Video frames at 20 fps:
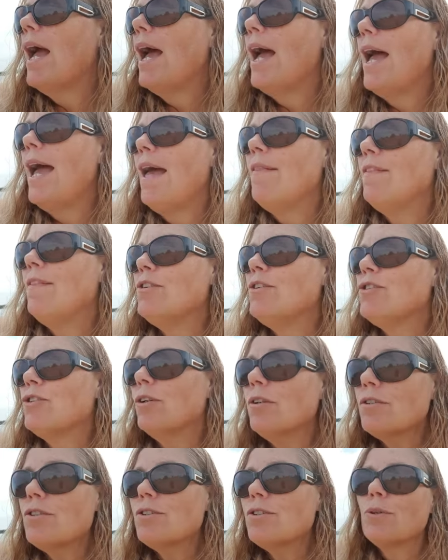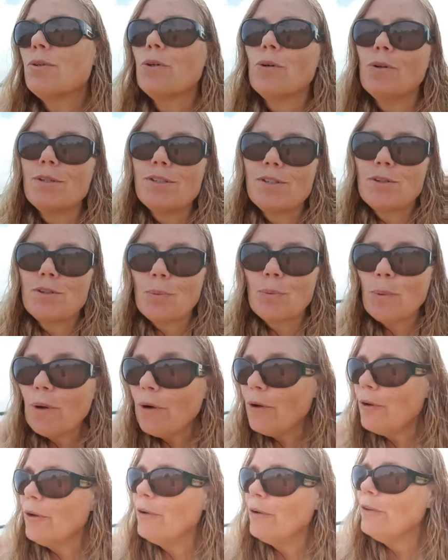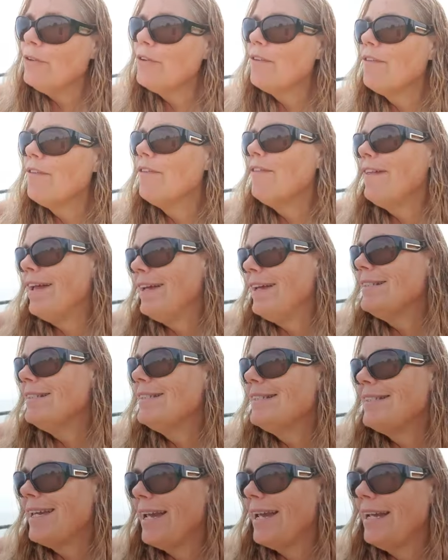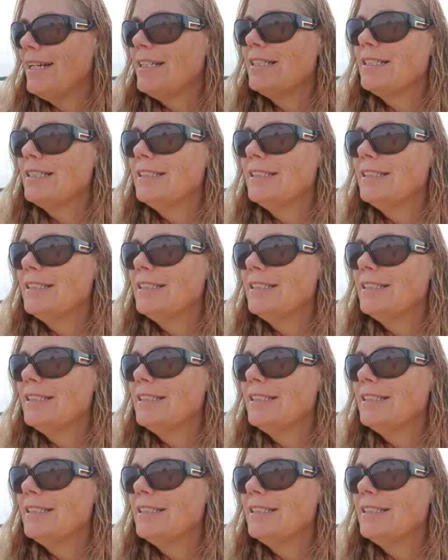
And the doctor across the road then said,